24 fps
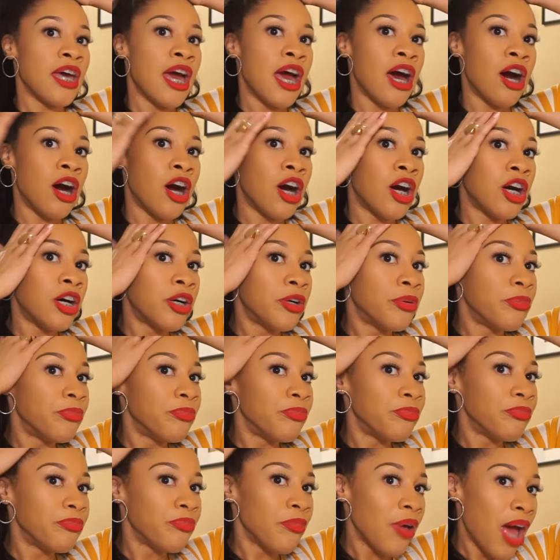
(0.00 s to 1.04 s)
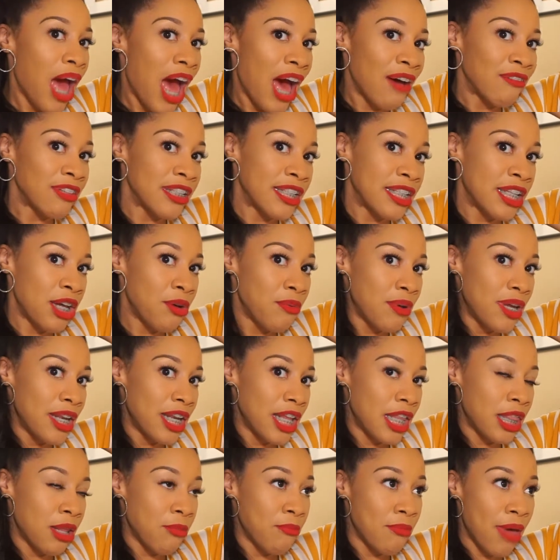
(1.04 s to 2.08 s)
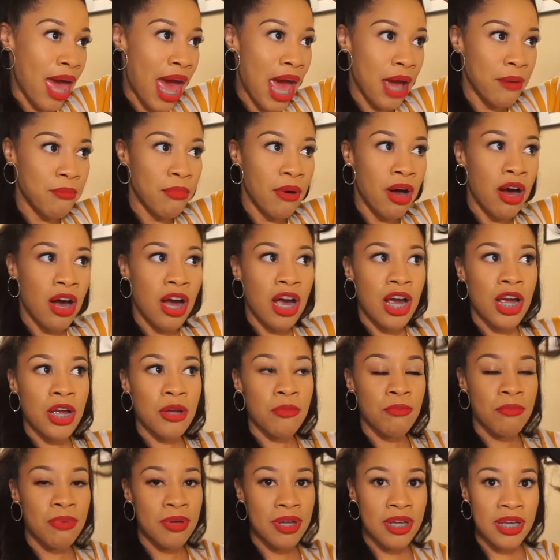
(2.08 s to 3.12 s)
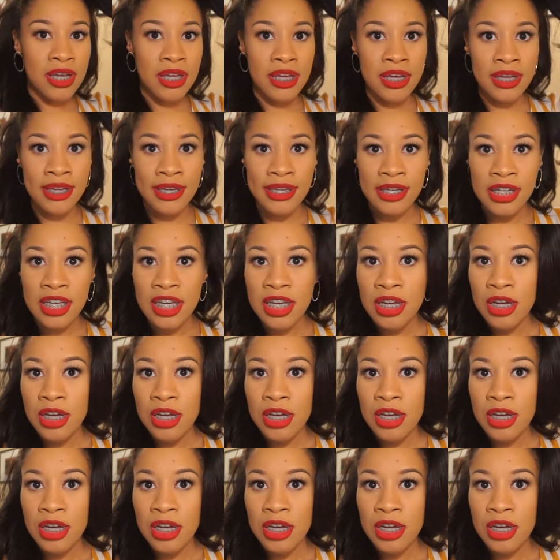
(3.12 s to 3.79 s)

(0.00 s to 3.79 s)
I have a sew-in in the back part, but